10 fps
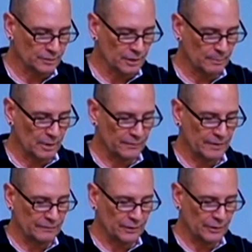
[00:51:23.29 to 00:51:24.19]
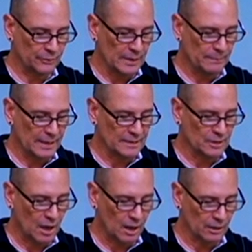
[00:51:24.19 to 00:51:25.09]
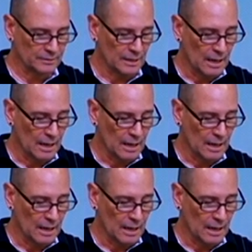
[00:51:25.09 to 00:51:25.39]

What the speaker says: that are perfect for the 3 big dogs,